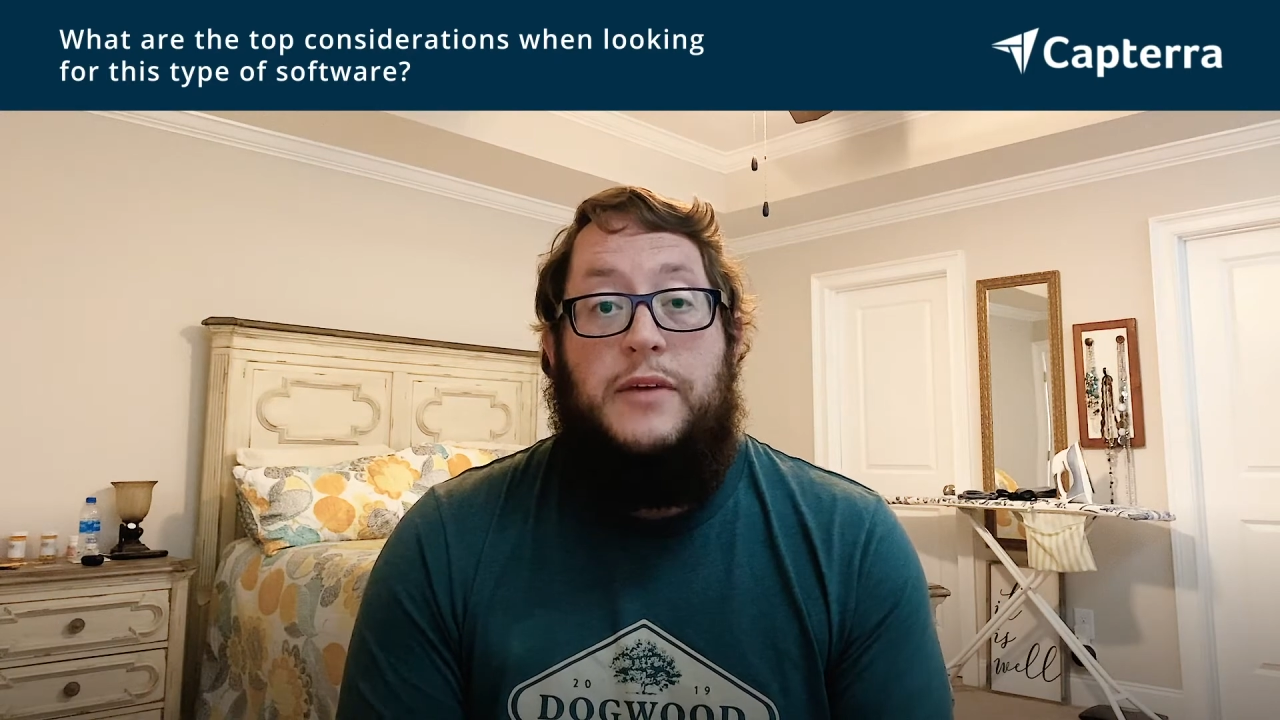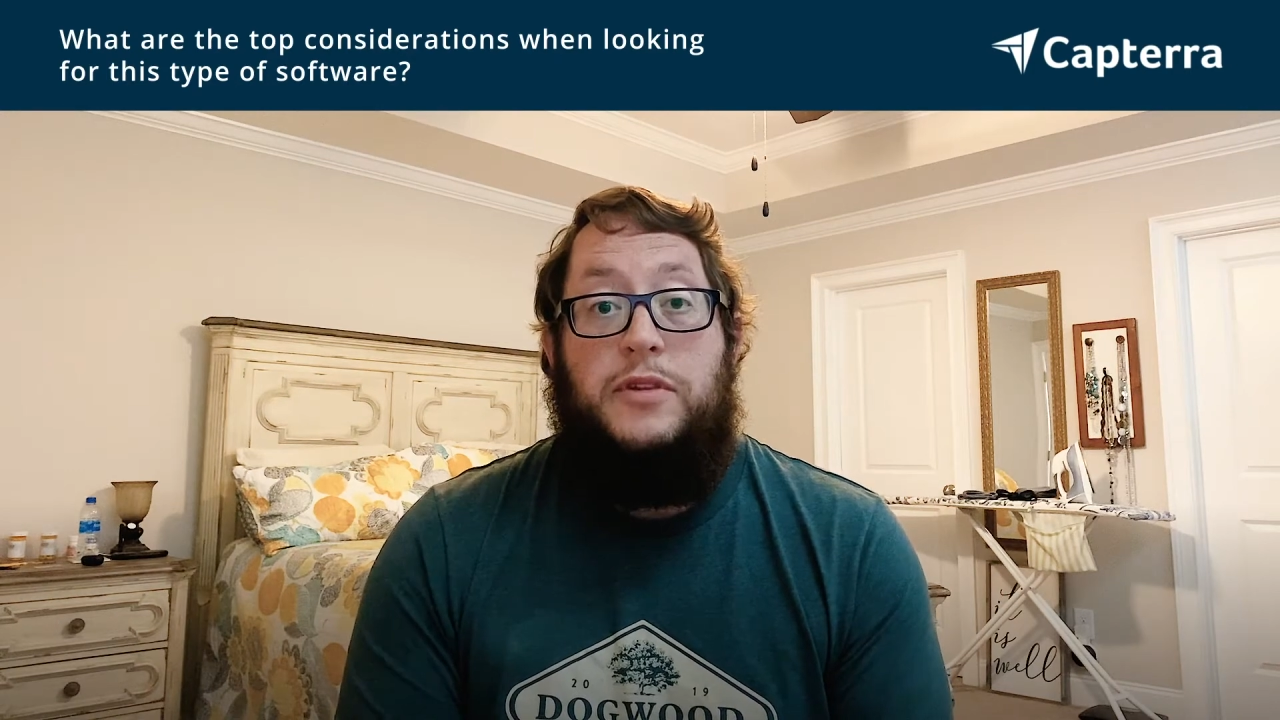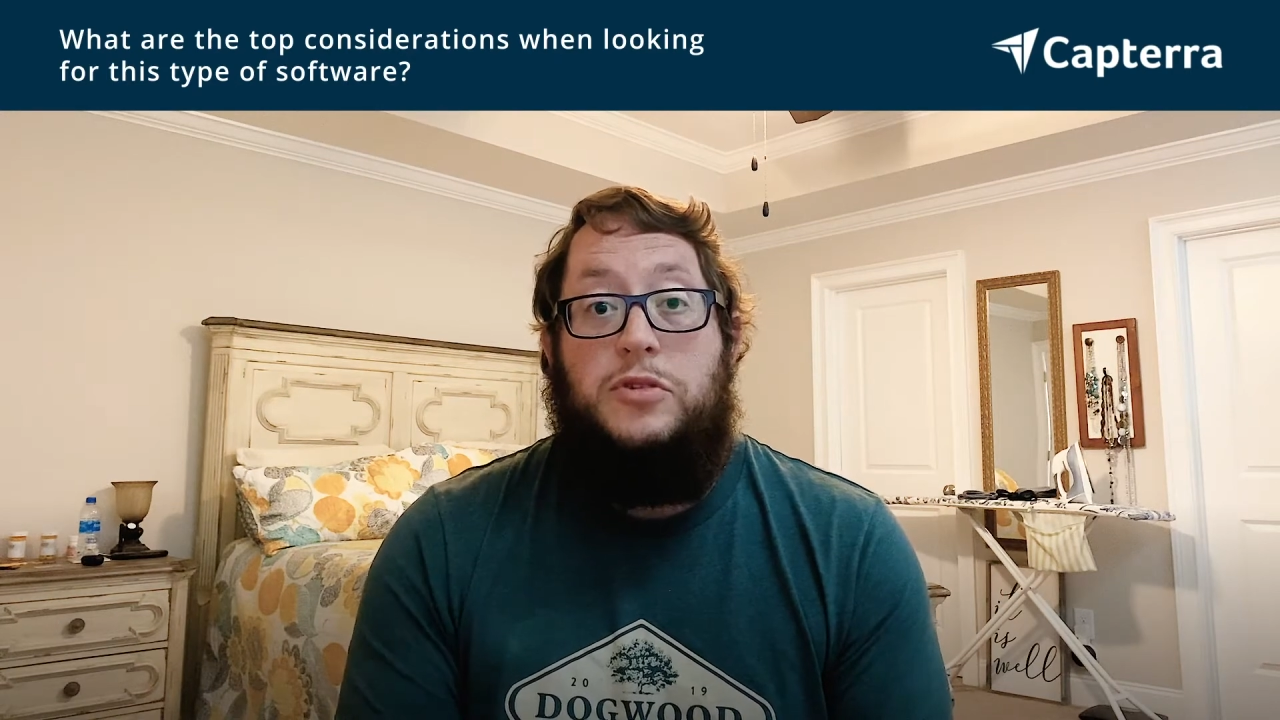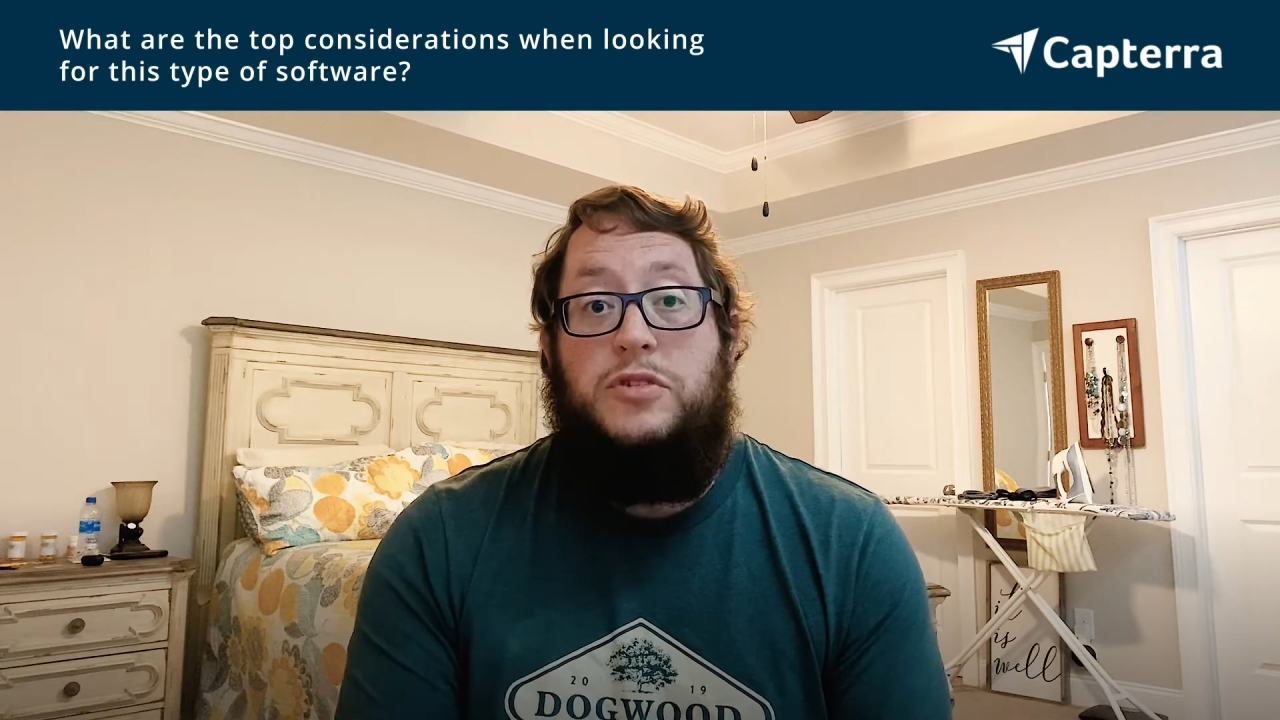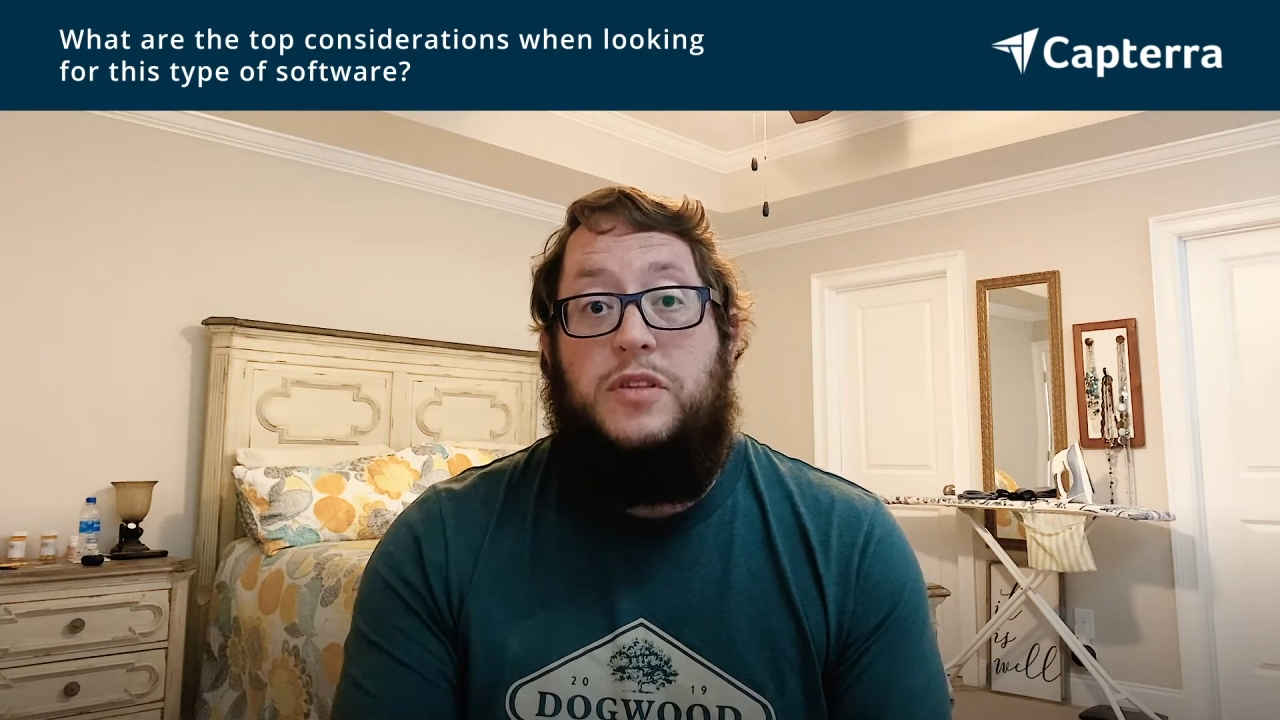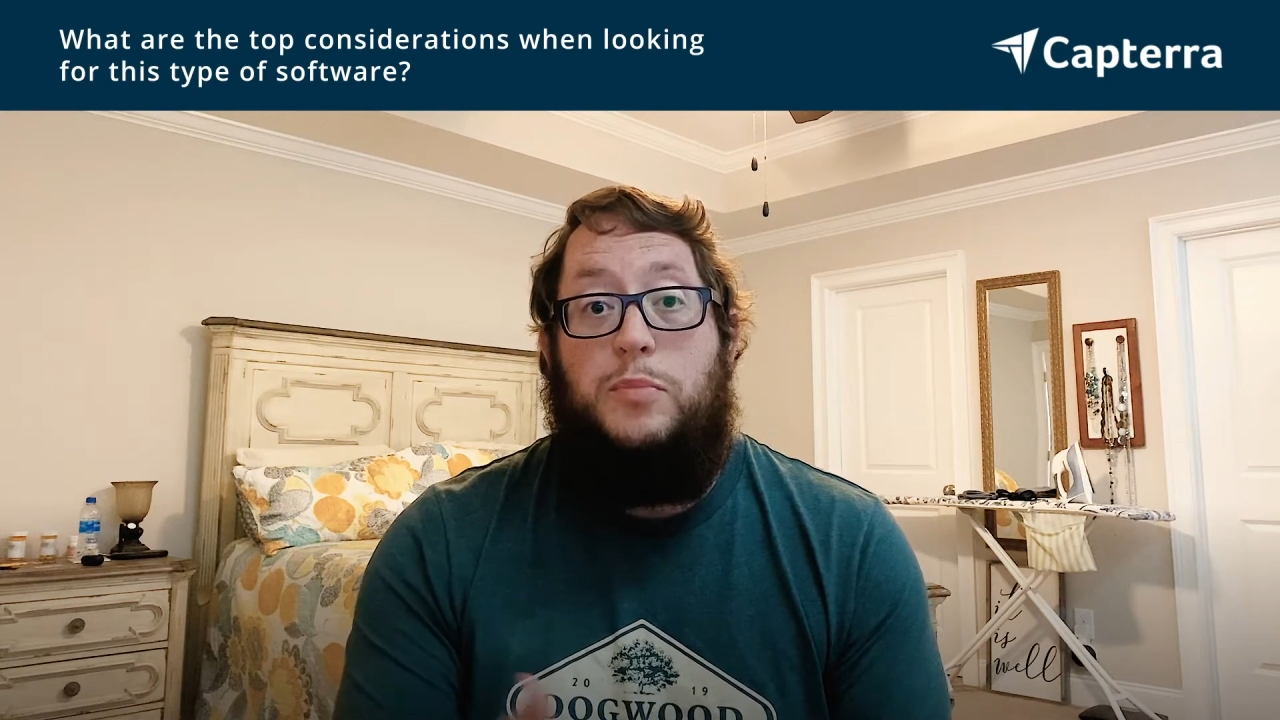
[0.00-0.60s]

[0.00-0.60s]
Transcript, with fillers: evolution of the